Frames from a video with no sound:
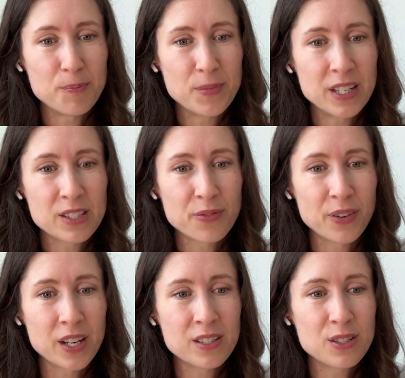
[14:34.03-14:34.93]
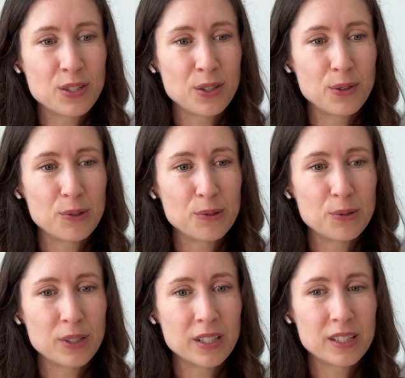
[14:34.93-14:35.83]
It's fun
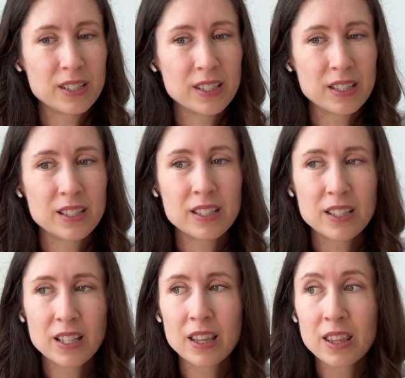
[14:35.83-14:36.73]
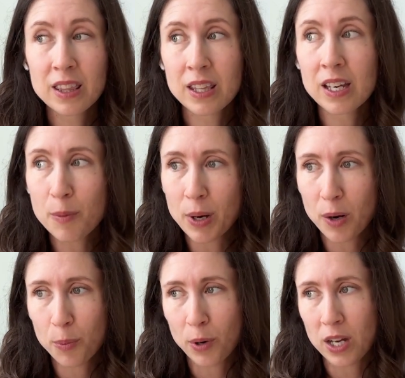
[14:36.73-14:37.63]
to think about
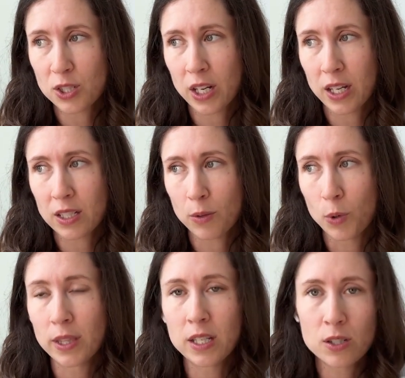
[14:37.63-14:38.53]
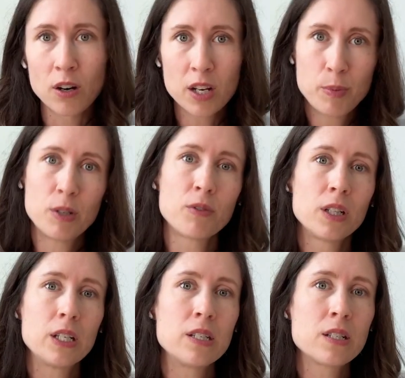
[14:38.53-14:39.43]
a project, one that's already been
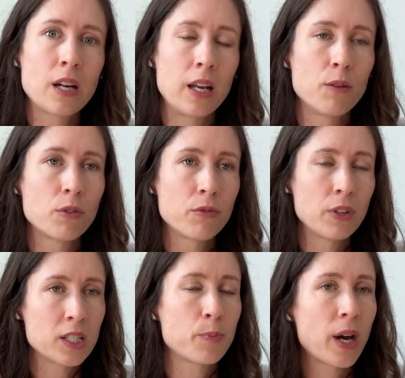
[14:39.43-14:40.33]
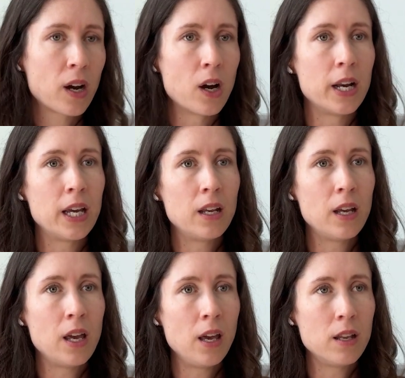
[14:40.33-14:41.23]
released, kind of reflect back on it
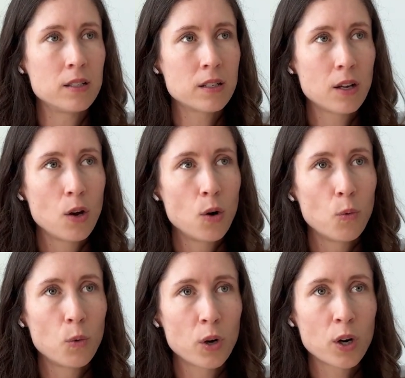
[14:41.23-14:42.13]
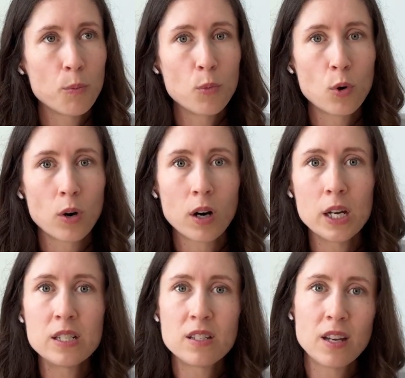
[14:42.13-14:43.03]
and work more
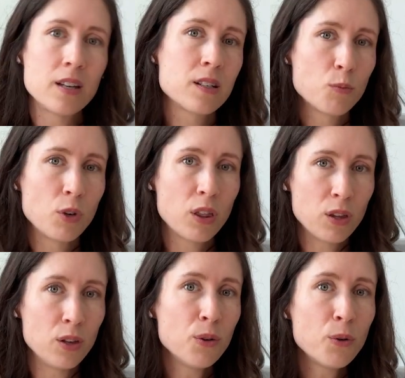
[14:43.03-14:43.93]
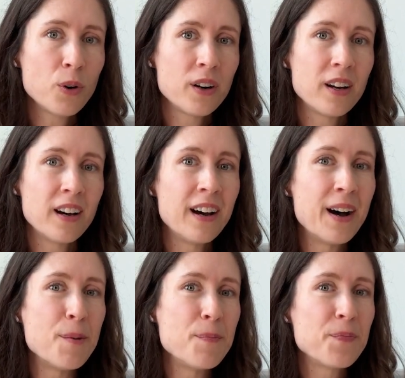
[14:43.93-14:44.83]
in tandem with you,
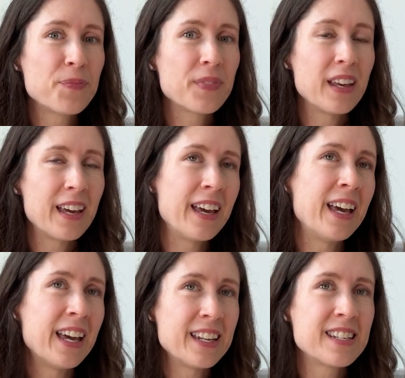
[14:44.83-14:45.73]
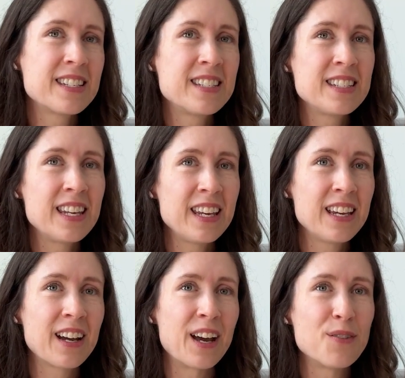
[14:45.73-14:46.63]
and see
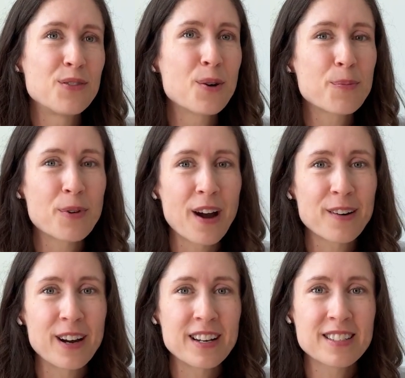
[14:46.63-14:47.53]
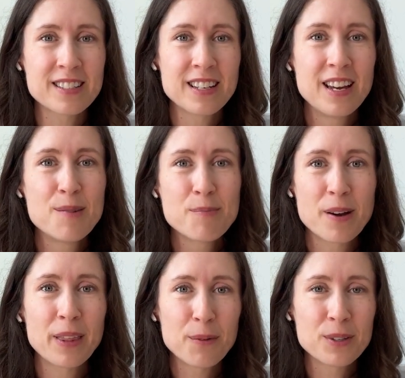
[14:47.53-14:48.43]
kind of your progress,
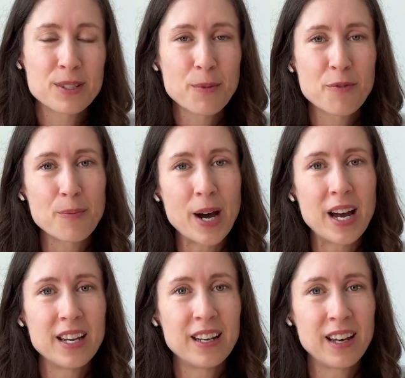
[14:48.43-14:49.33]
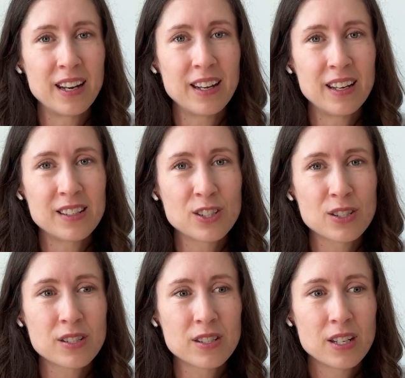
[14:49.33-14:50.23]
pair that with some of mine, and
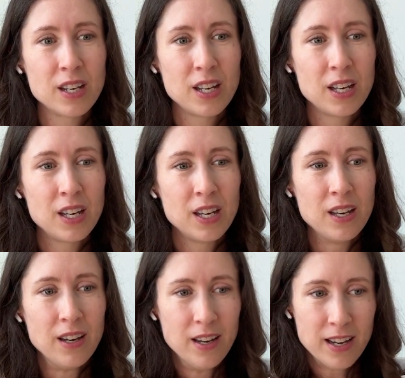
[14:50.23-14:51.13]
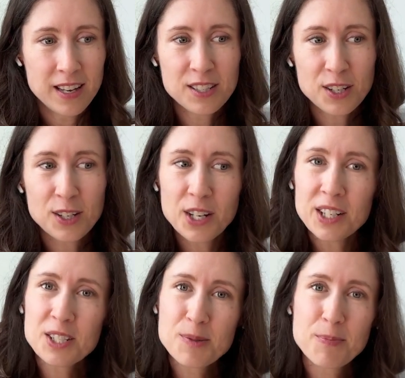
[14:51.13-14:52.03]
it's a good
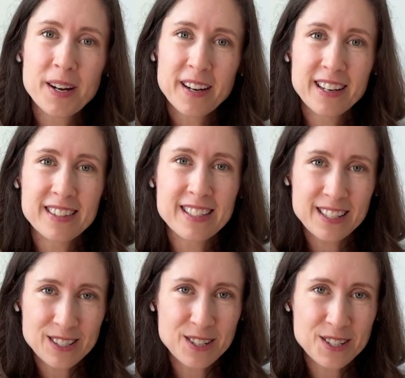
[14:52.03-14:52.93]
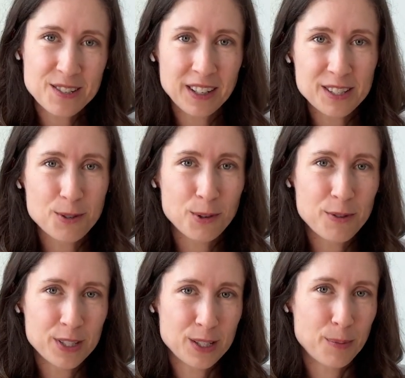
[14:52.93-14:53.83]
experience. And it's also nice to
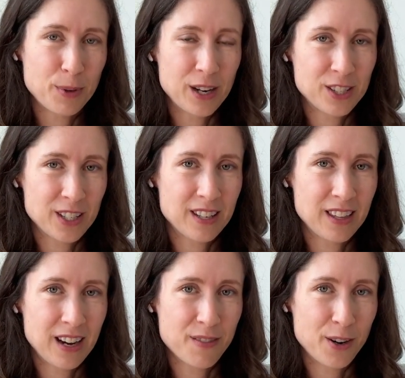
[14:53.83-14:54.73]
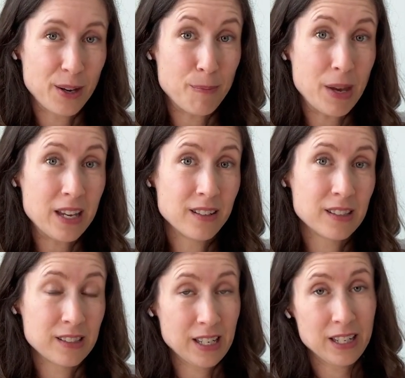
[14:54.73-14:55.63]
revisit a project that I've already made,
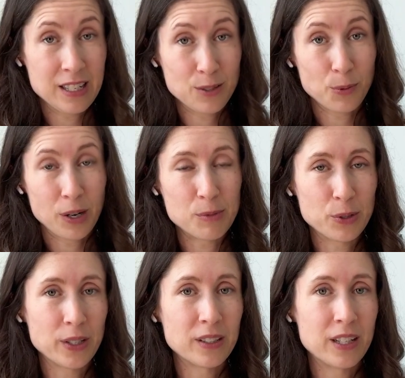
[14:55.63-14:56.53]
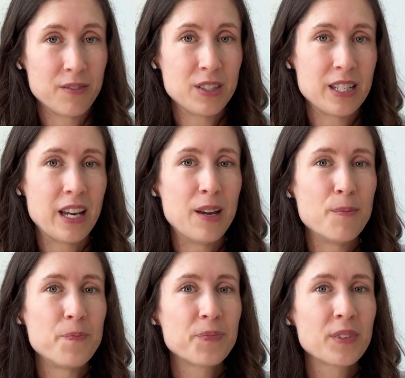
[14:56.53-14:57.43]
because that is what I'm doing a lot of the
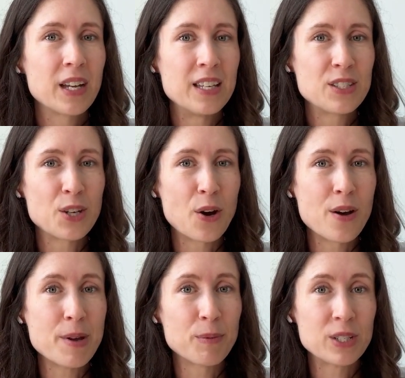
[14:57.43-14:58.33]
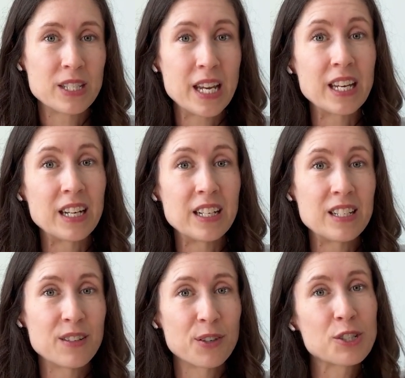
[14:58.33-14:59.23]
time. And so I'm able to take it in a
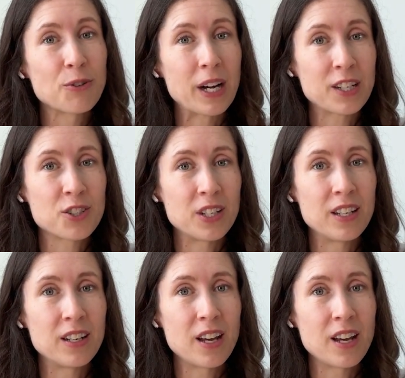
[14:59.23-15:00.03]
different direction.